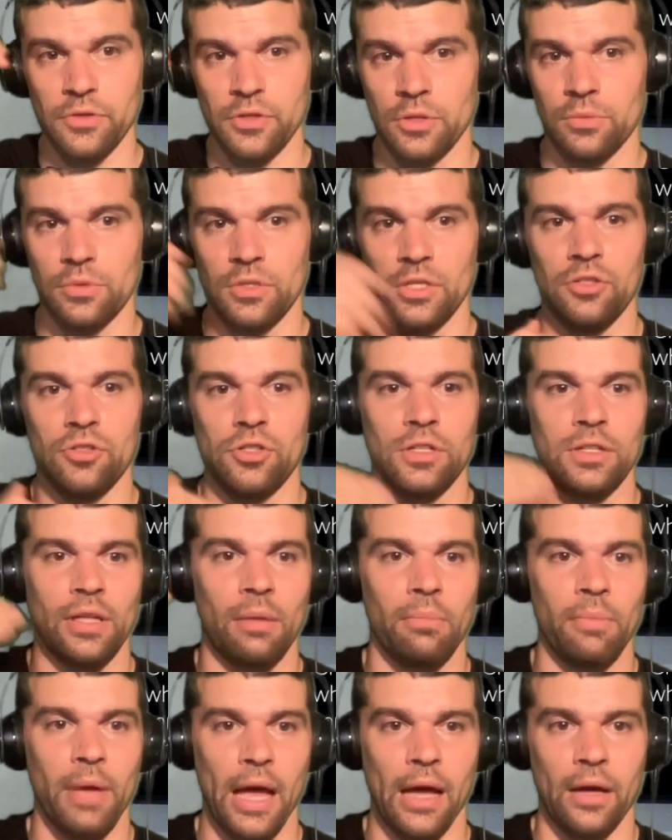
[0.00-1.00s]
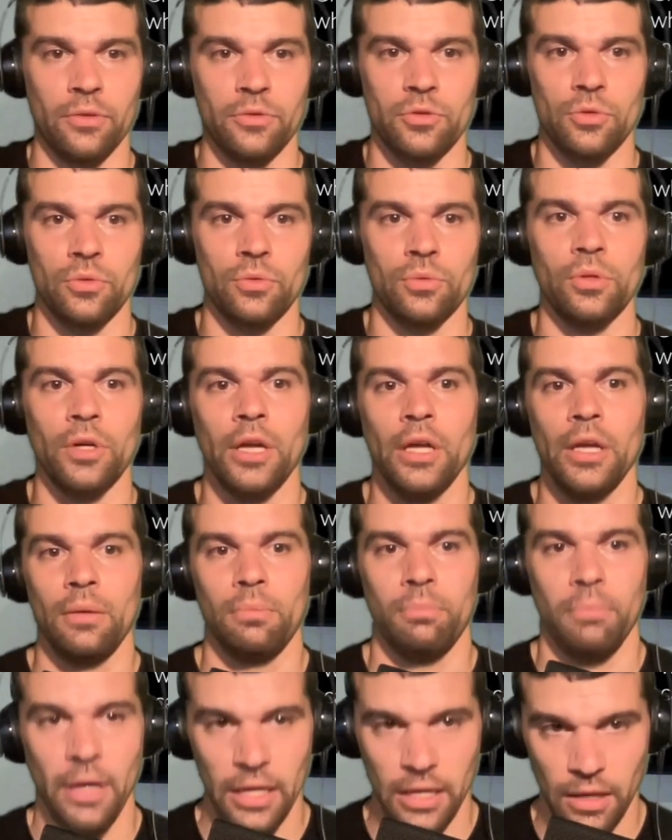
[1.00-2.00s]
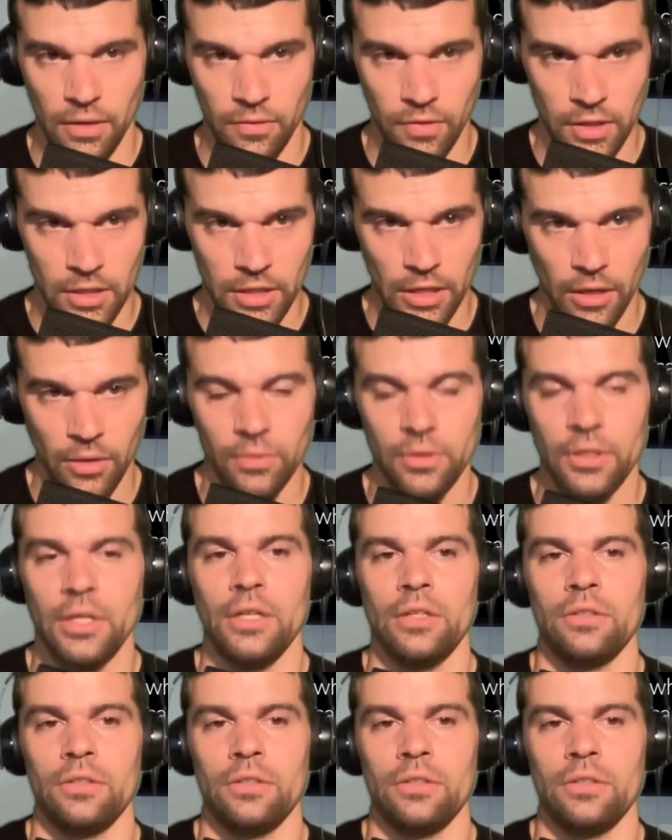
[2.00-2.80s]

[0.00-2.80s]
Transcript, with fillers: So teaching them how to make a video,